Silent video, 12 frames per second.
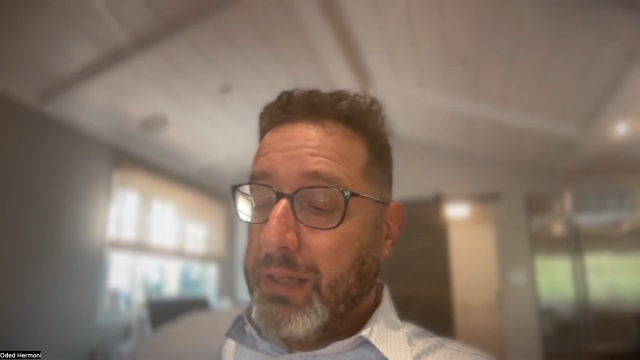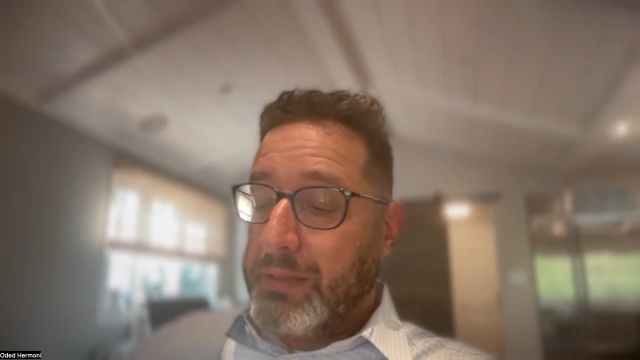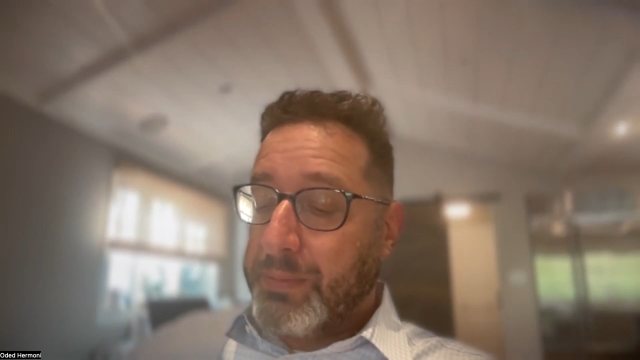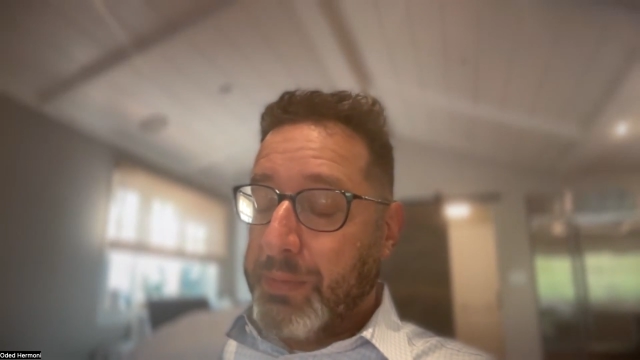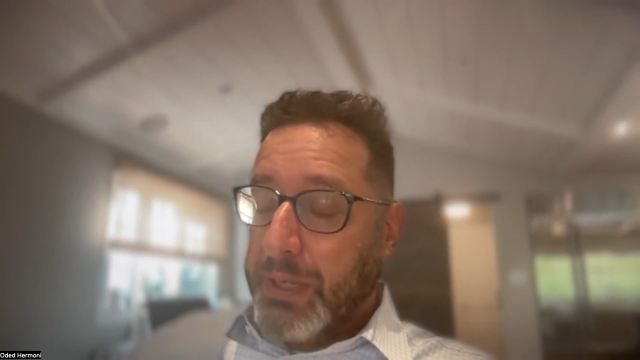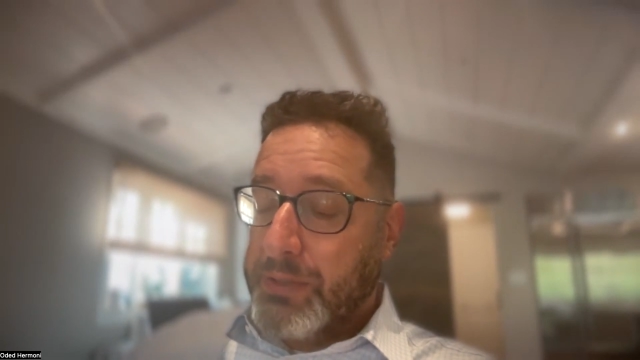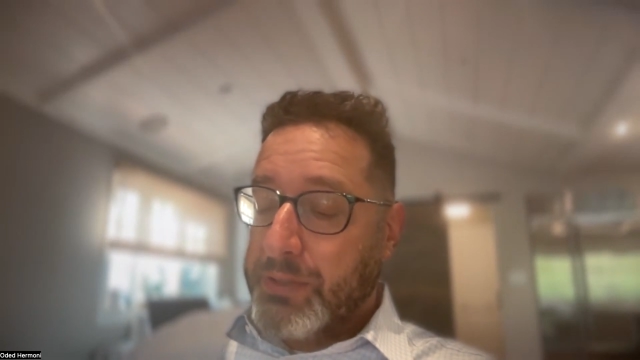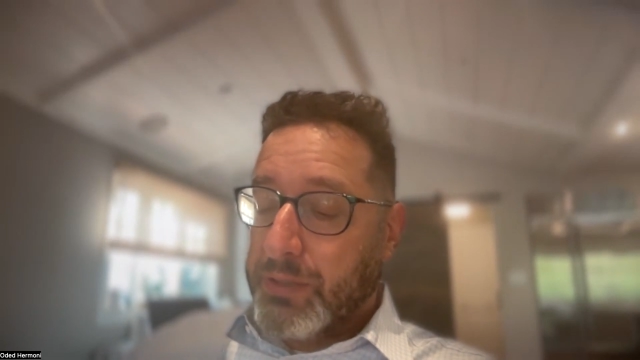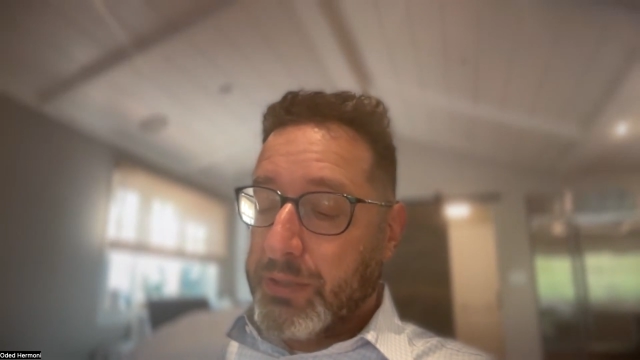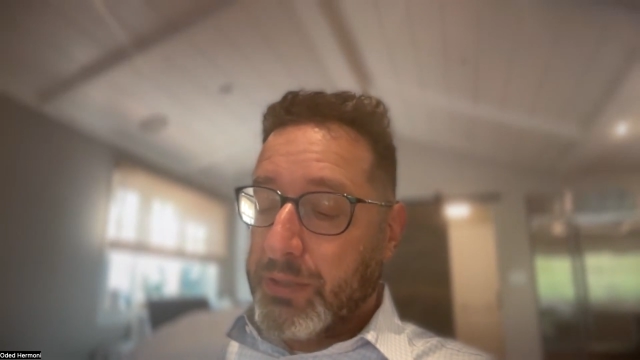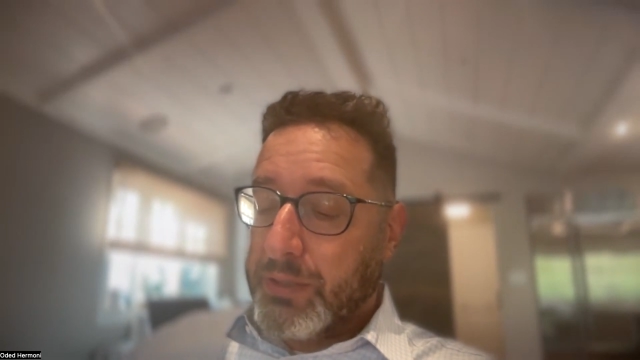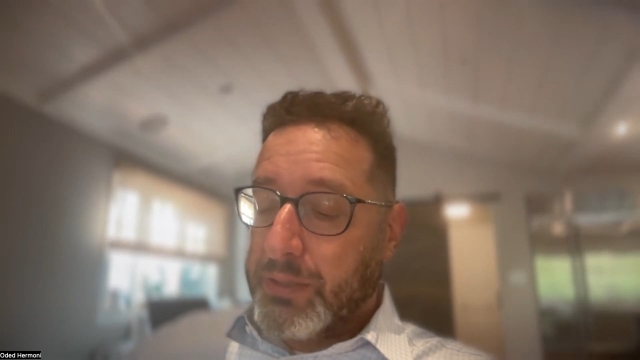as a
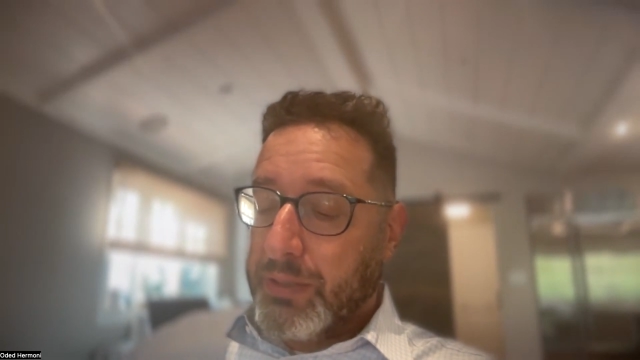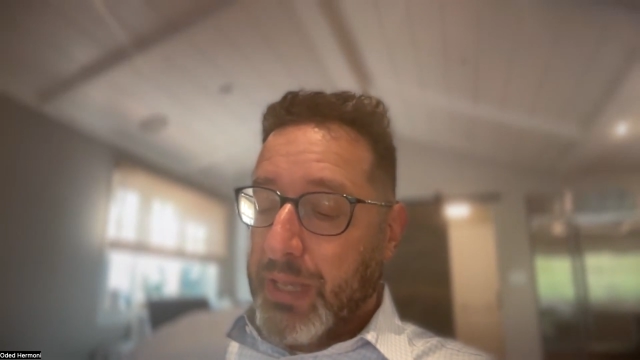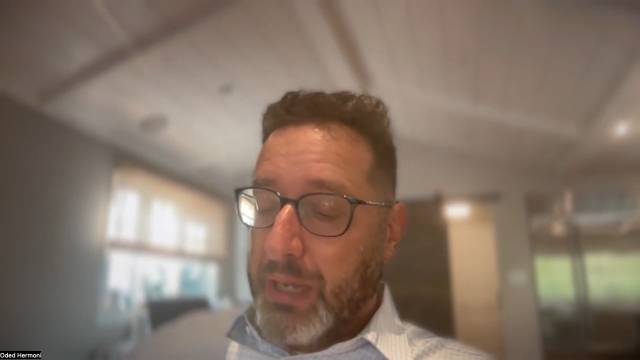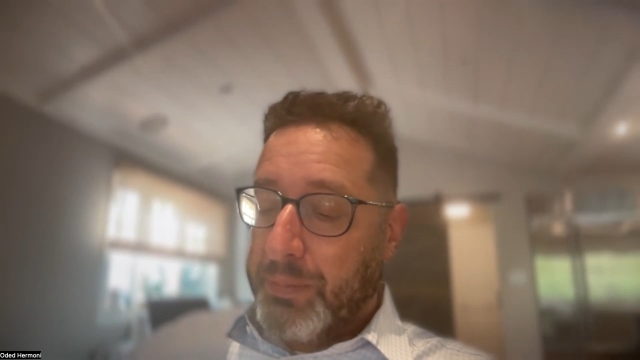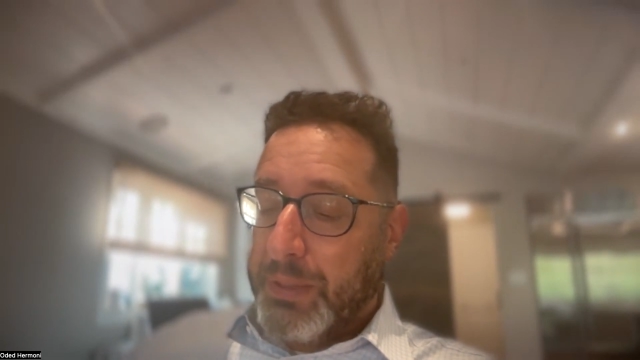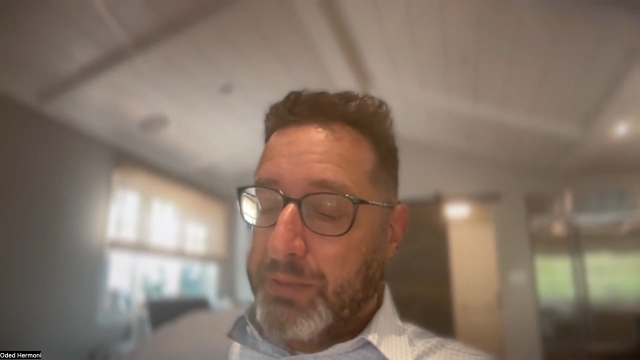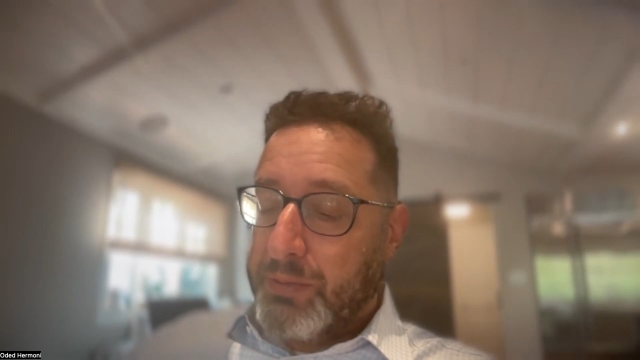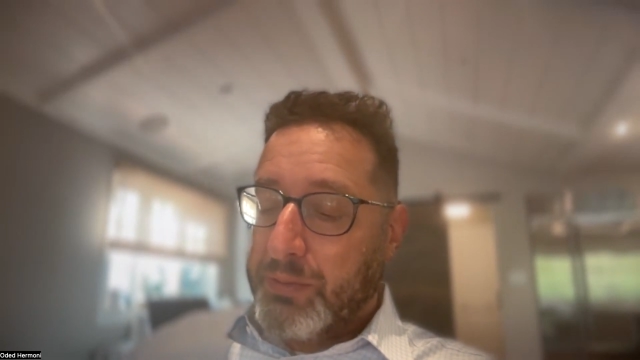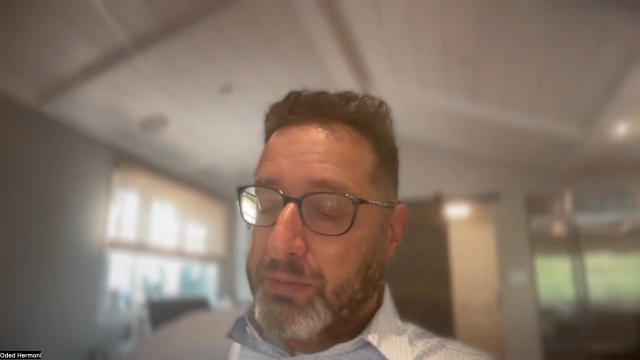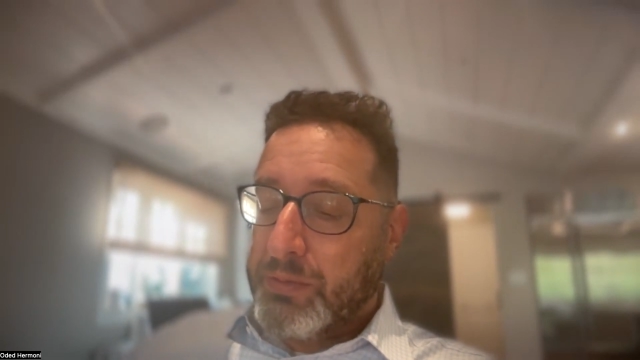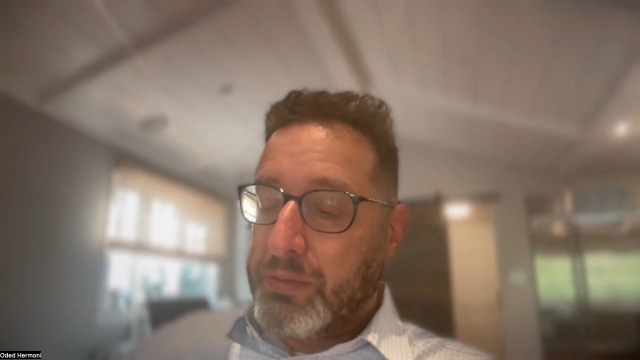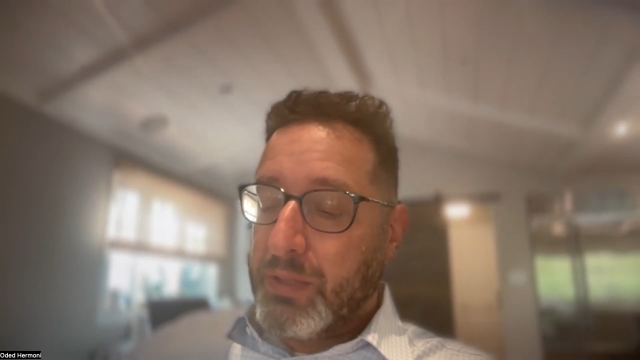major in the tank
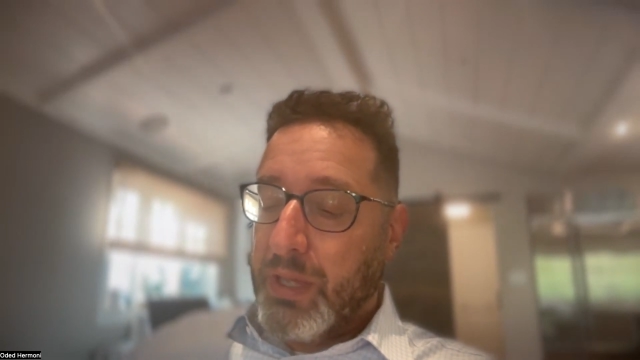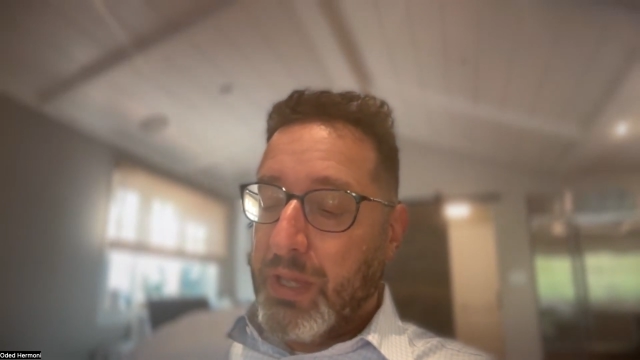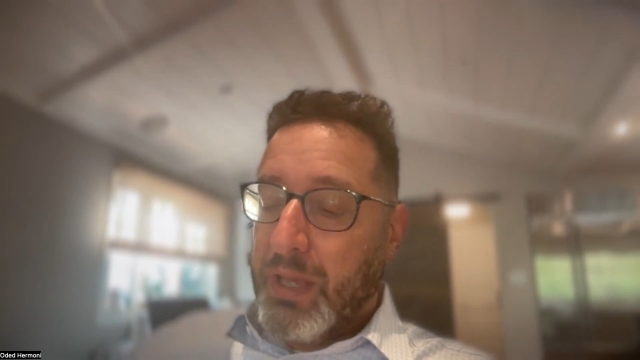platoons